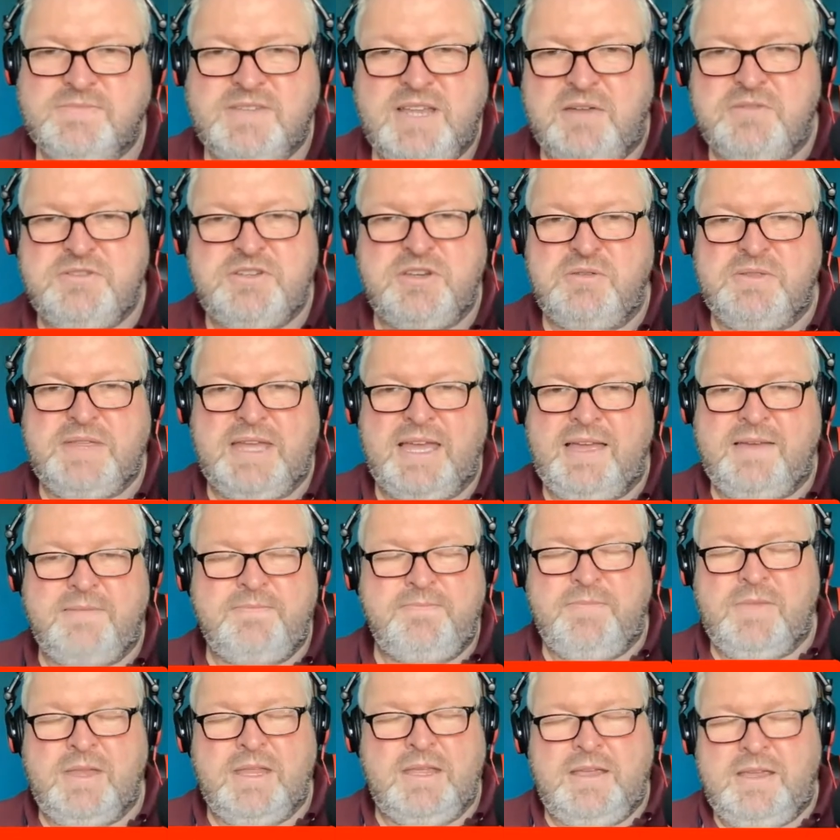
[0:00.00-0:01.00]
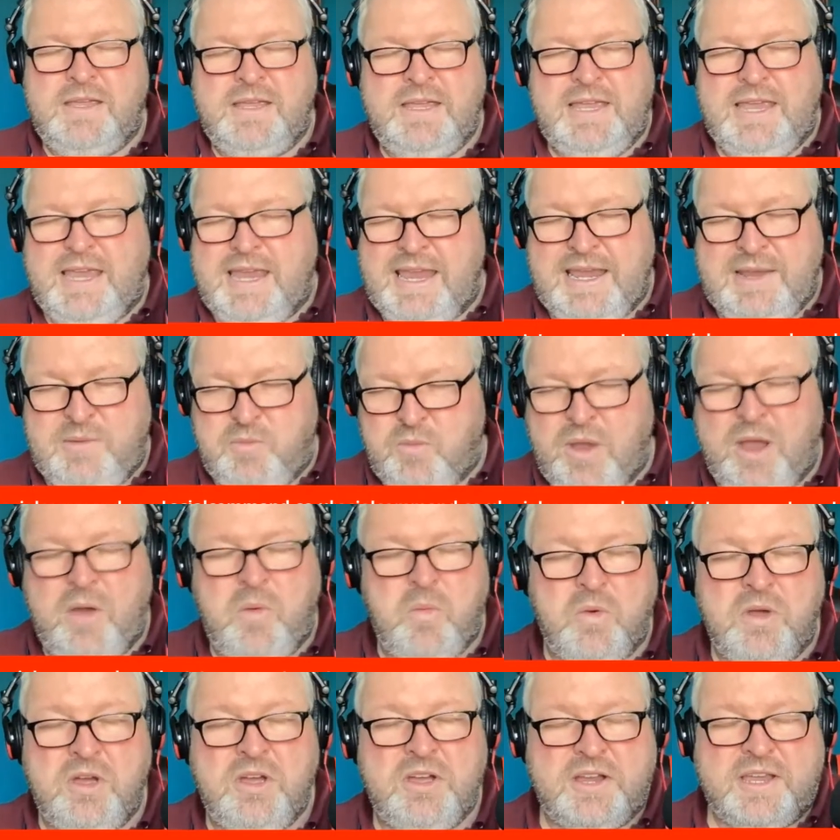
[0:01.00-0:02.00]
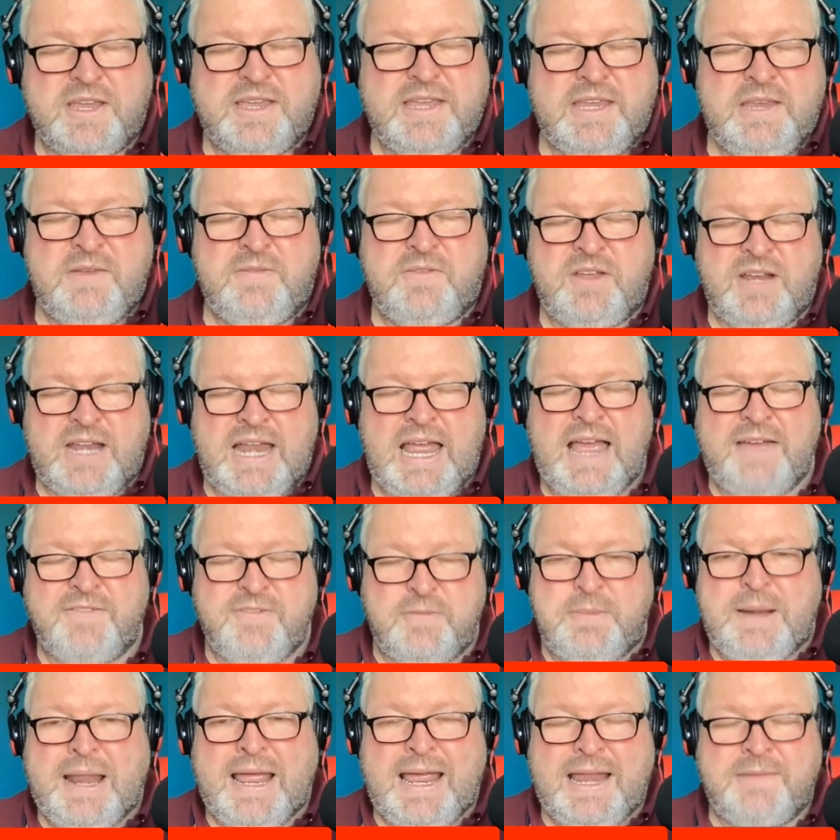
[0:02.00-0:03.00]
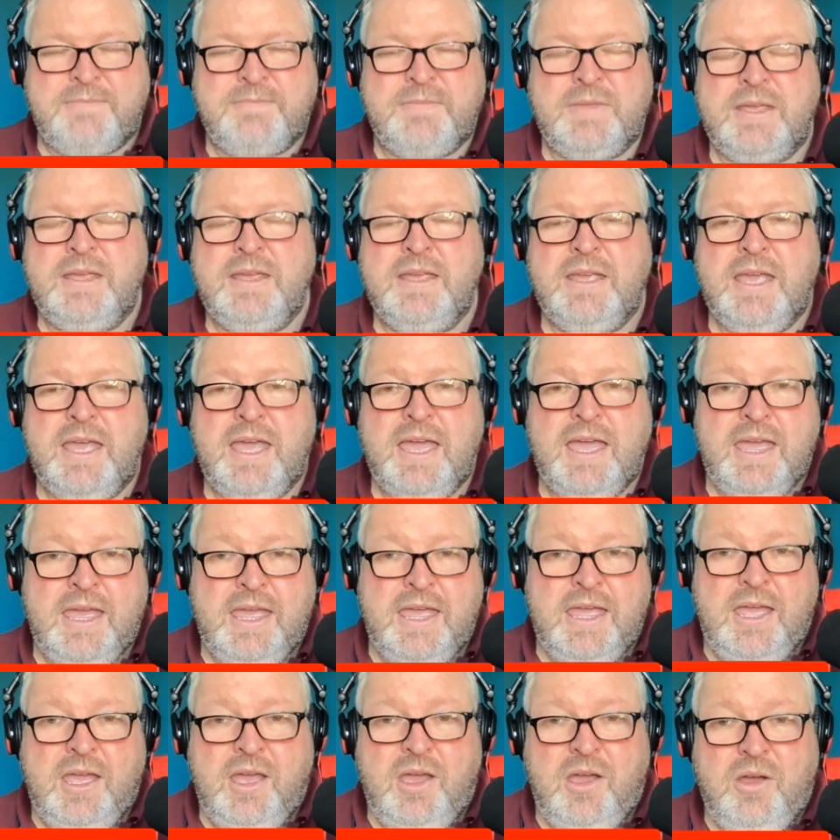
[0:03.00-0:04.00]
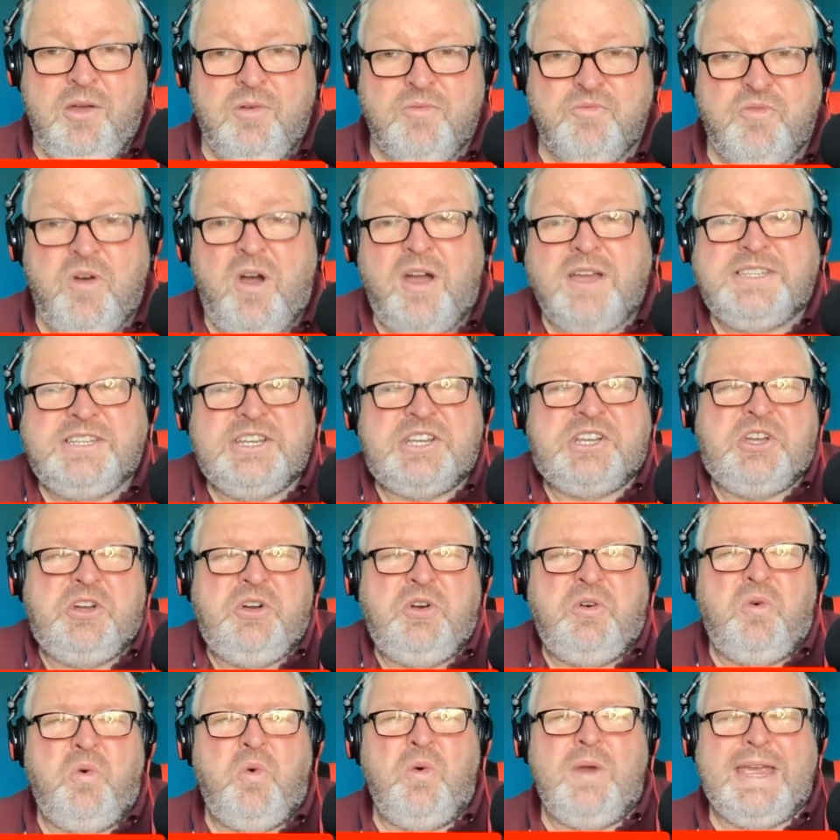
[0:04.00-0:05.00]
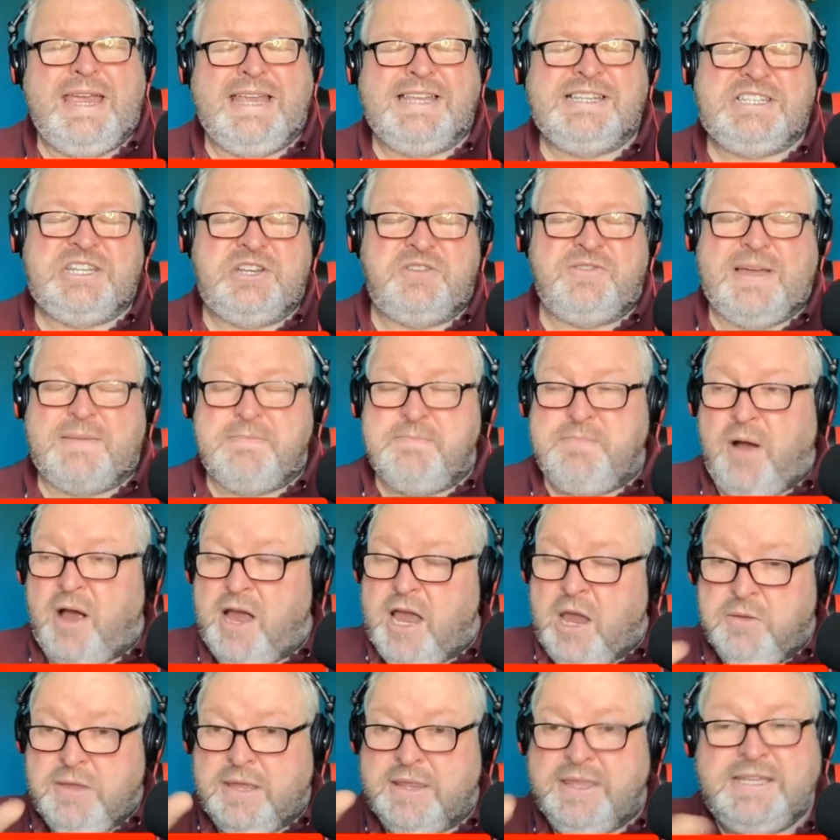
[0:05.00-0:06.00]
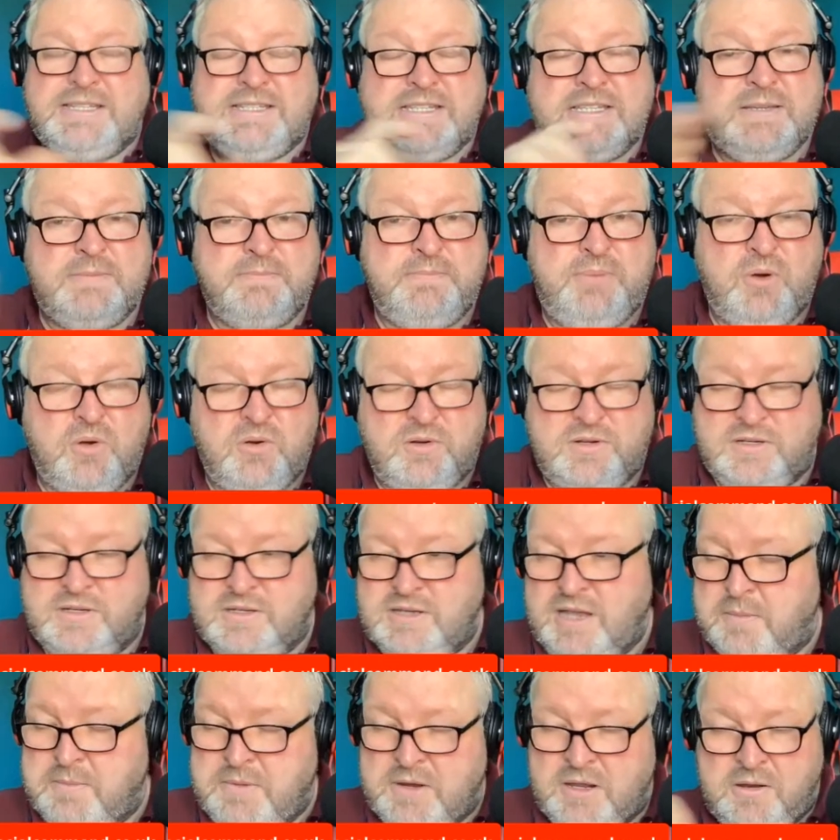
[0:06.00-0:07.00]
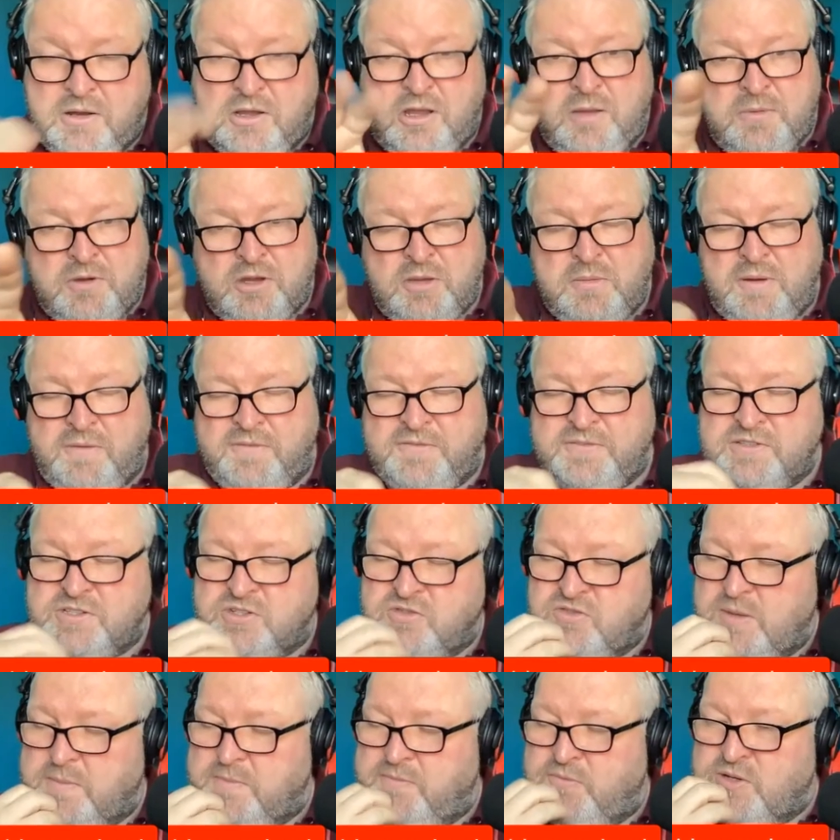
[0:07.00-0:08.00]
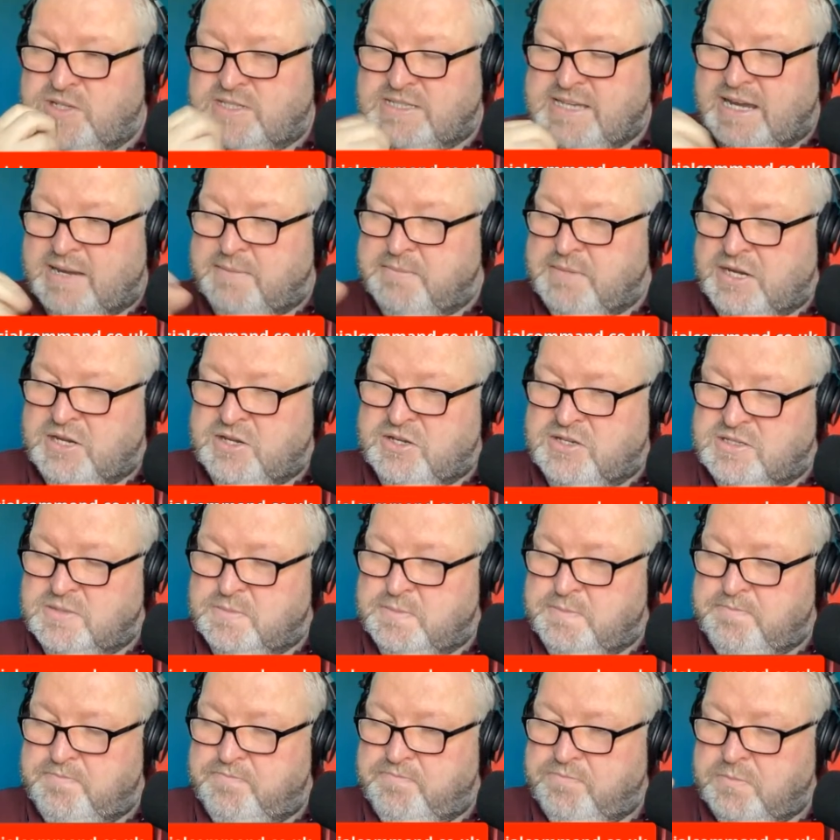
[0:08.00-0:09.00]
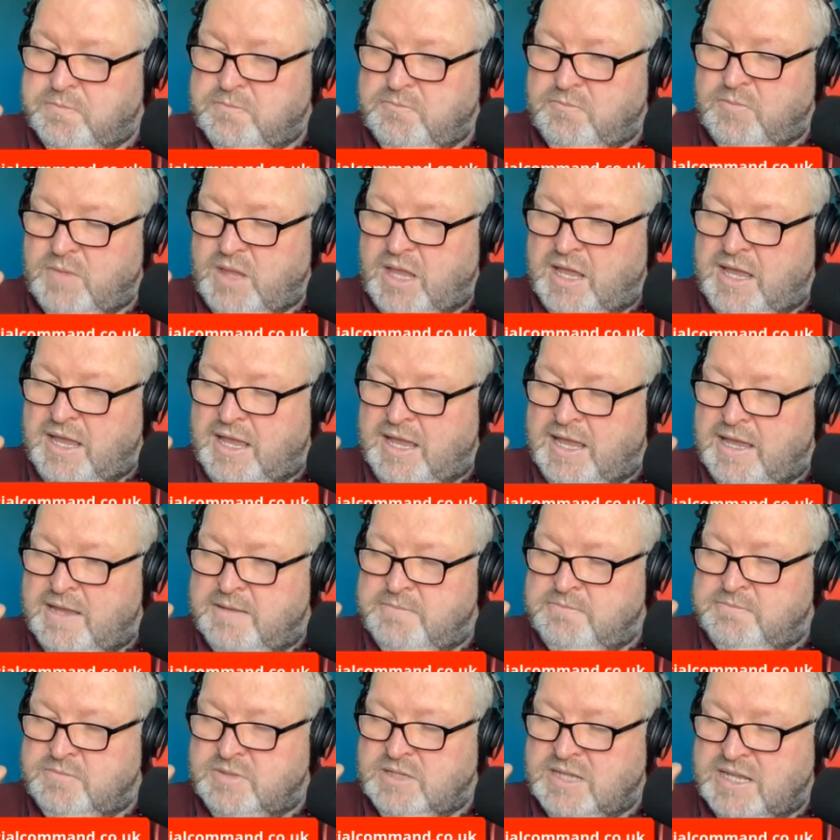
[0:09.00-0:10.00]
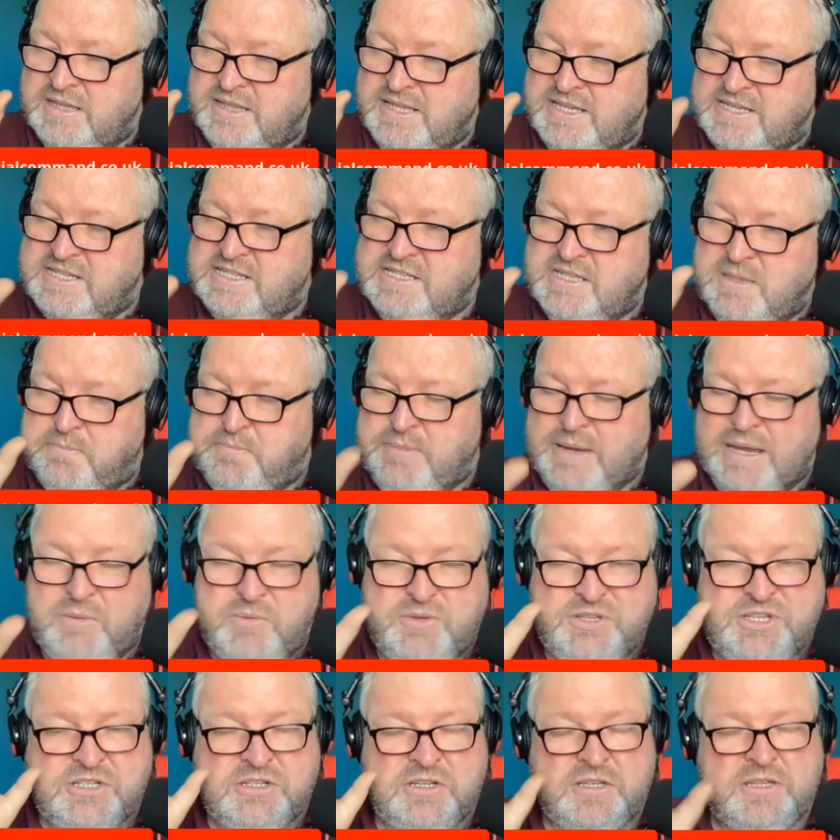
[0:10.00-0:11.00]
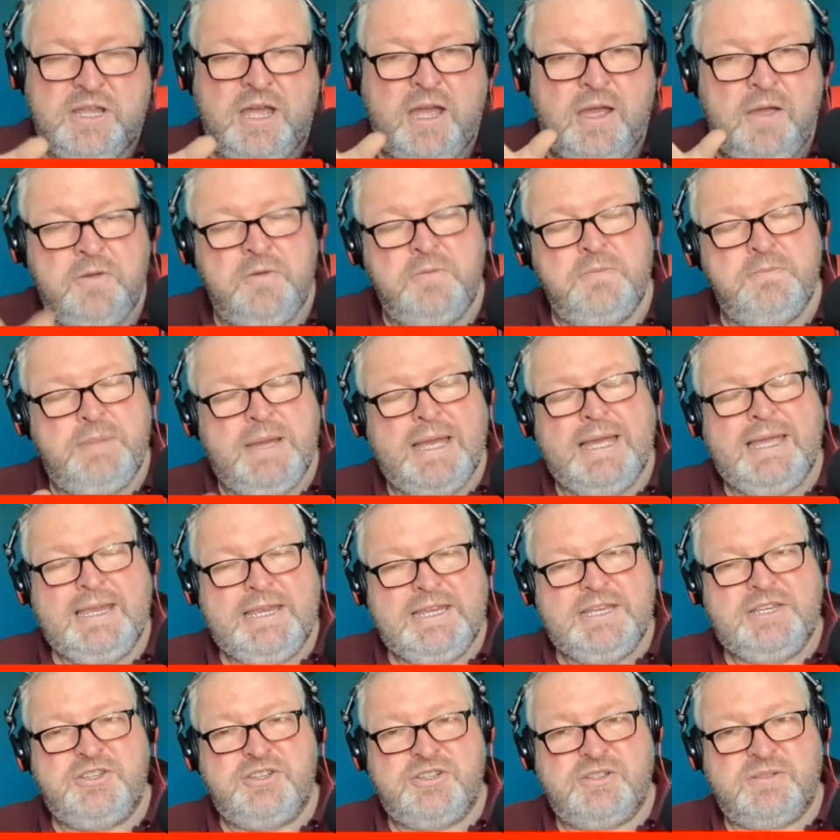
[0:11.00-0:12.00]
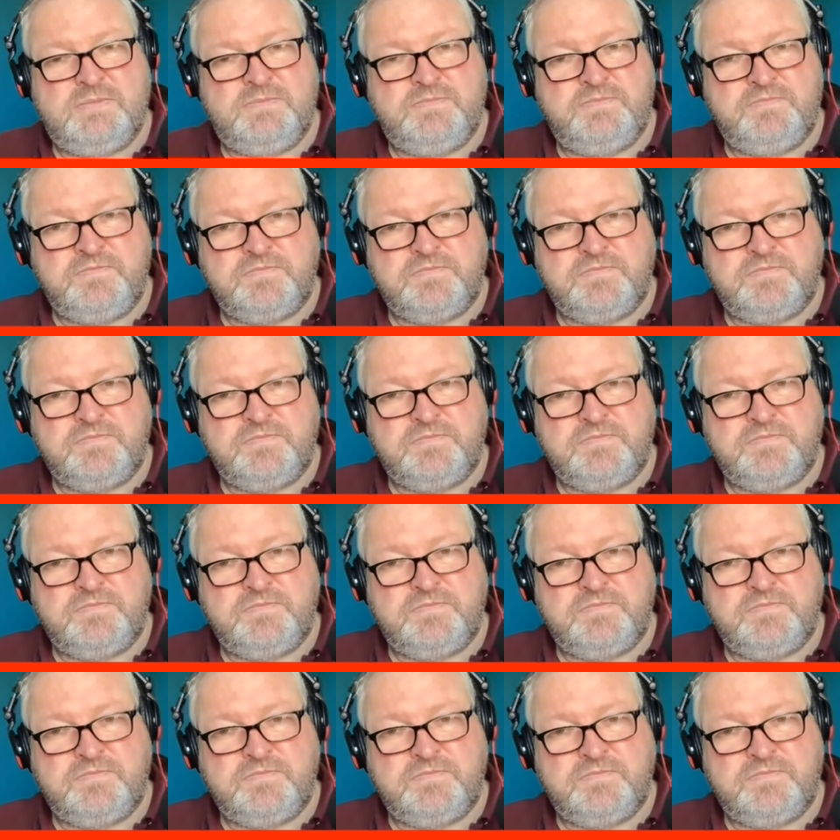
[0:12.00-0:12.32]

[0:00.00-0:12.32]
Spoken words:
Don't do that. It won't work. You've got to have a plan. Write a cool Instagram bio. Now, this is important. I'm come off script for a second because this is the bit which is on the home page.